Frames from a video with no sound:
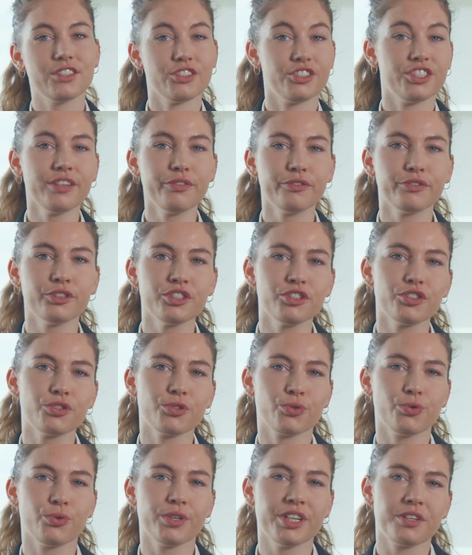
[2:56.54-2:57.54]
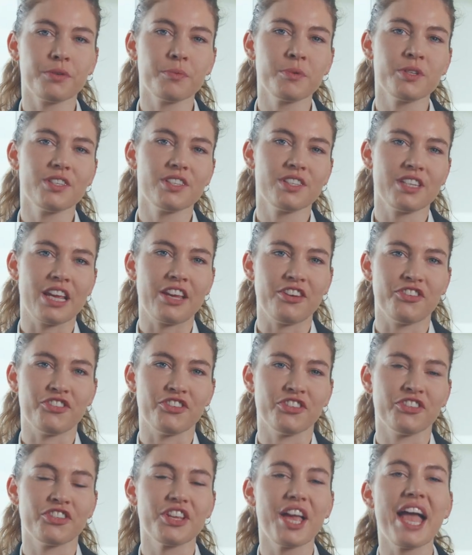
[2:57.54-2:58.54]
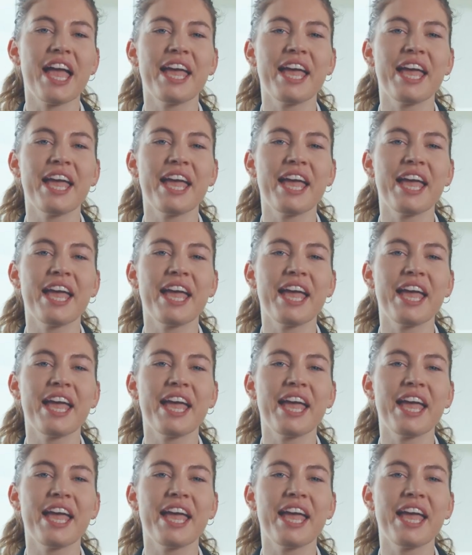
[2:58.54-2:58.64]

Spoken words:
The different treatment stages